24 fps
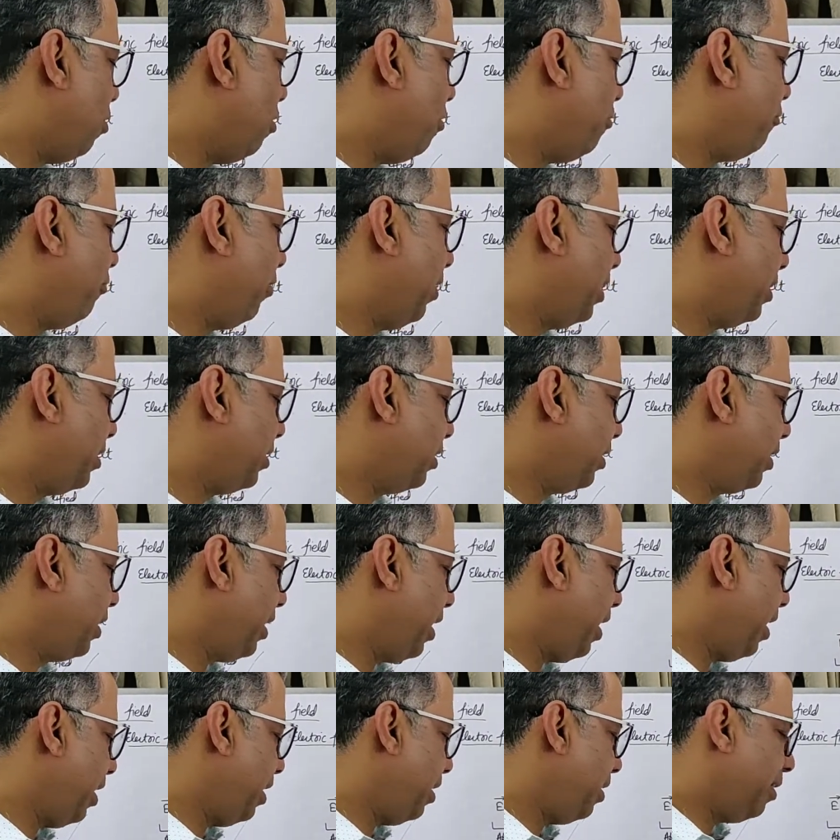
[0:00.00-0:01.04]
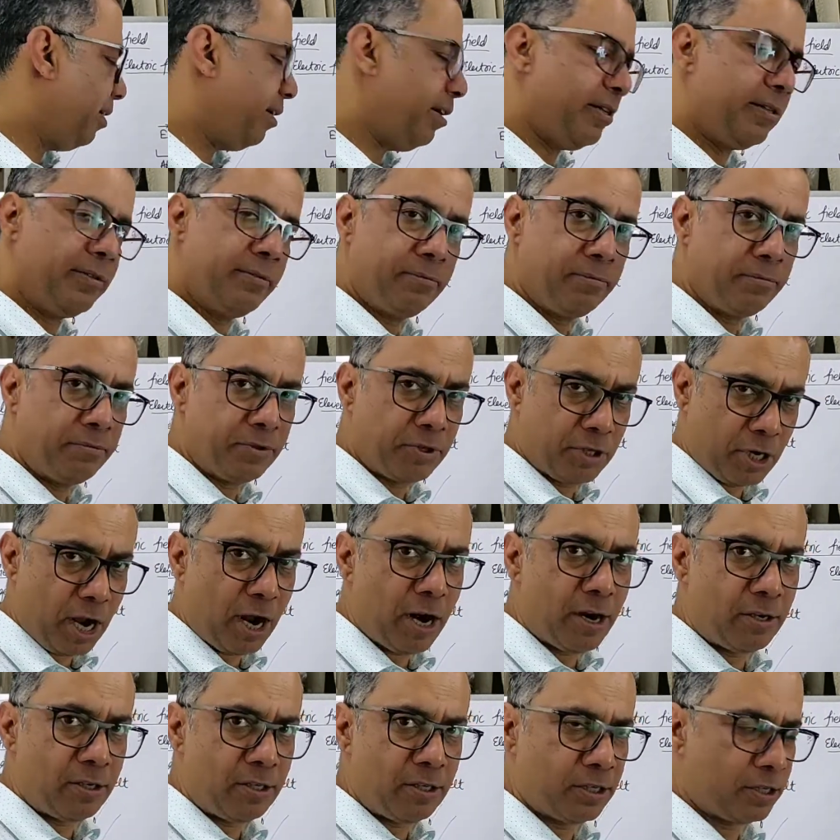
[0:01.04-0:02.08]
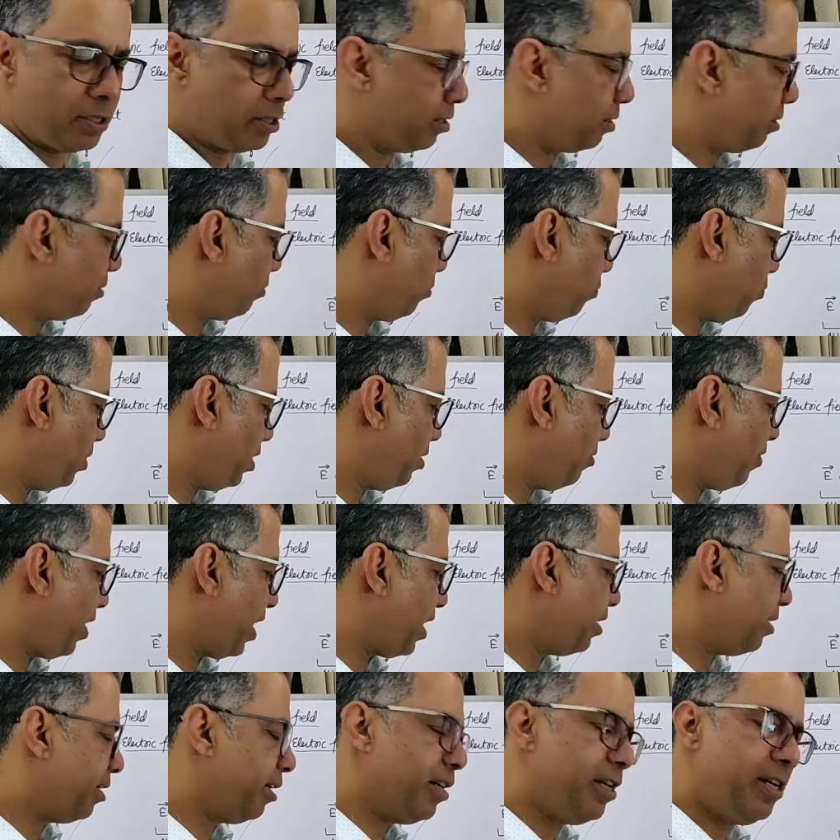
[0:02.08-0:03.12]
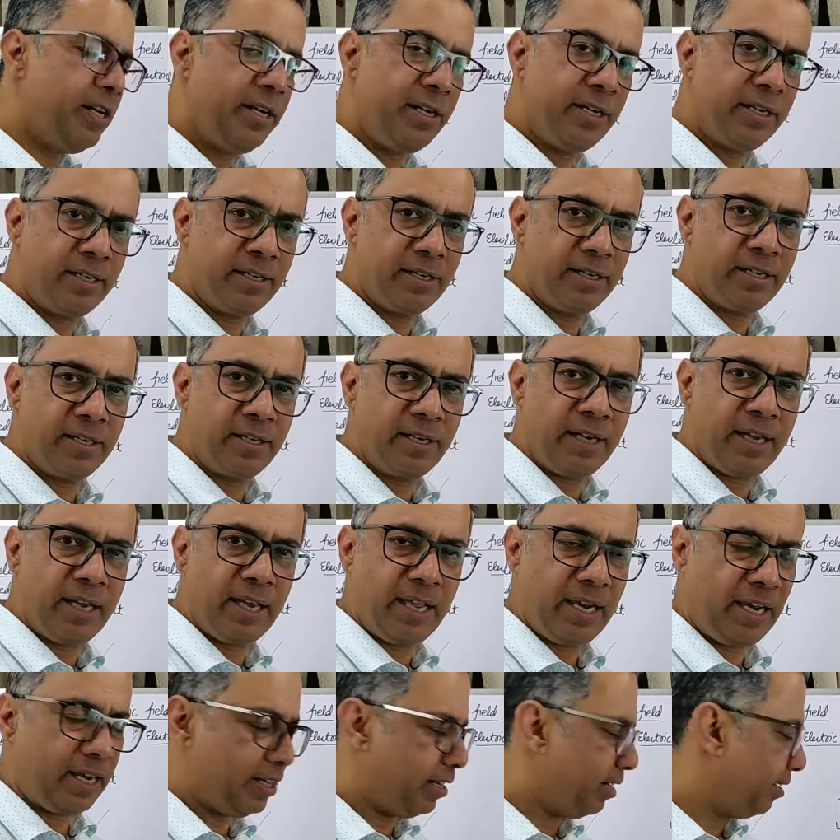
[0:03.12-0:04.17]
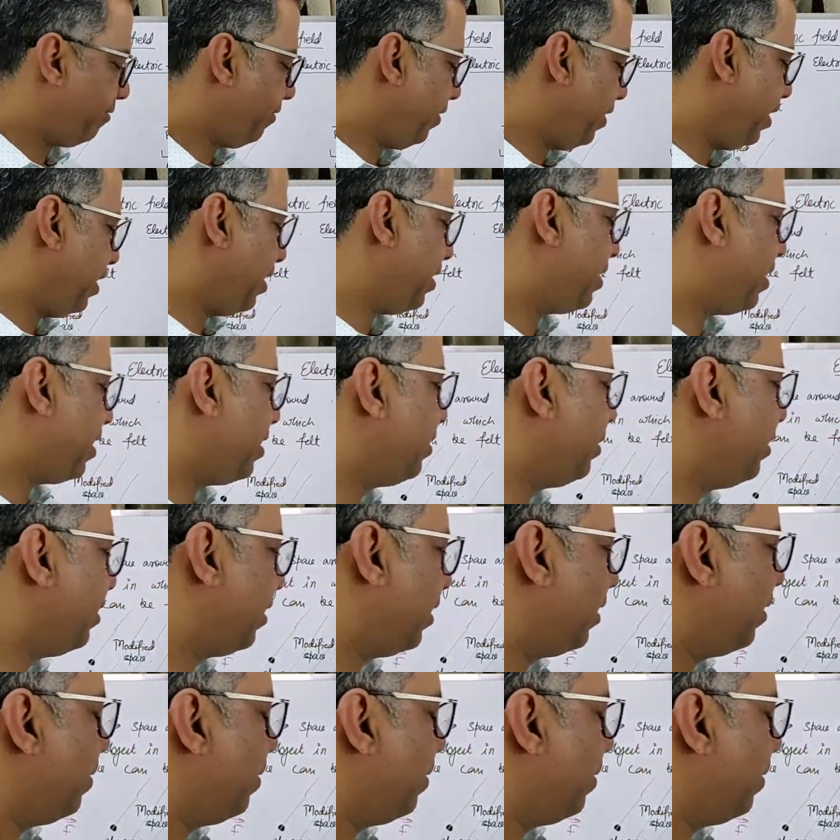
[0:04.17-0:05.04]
of a scalar charge with a vector electric field intensity.